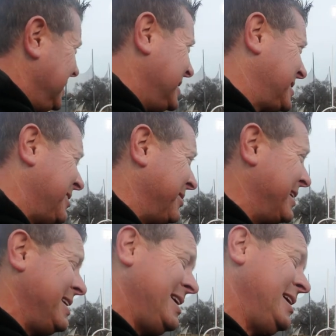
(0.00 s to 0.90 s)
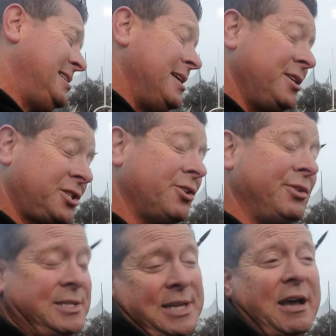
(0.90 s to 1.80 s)
so it, it, it,
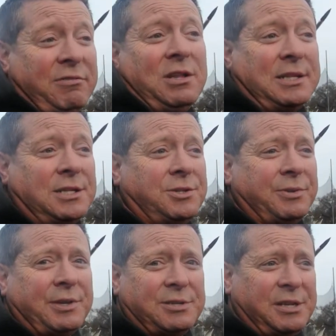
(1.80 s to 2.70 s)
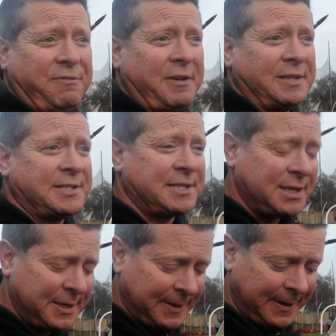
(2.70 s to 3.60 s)
certainly did have a lot to do with their defense.
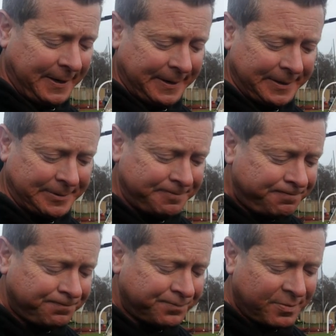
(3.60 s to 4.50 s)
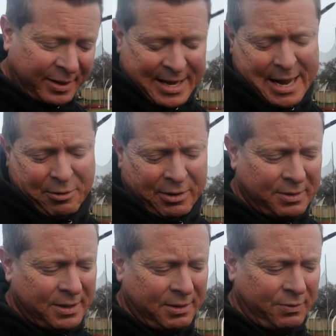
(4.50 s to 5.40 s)
Um, but yeah, we,
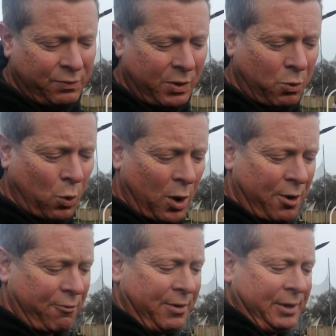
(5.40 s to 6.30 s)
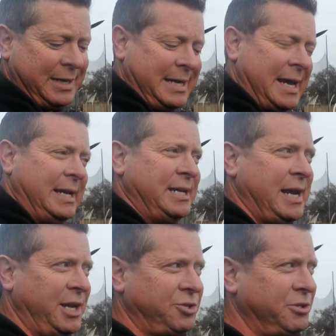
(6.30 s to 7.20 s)
we weren't really getting
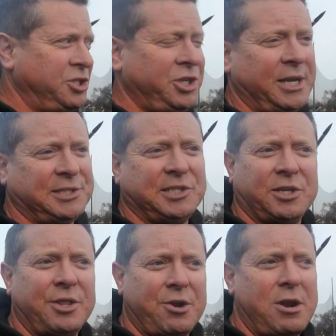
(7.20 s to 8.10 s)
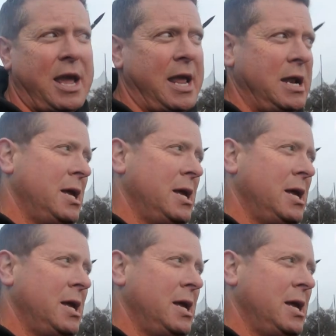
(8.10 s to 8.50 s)
dangerous chances on their net.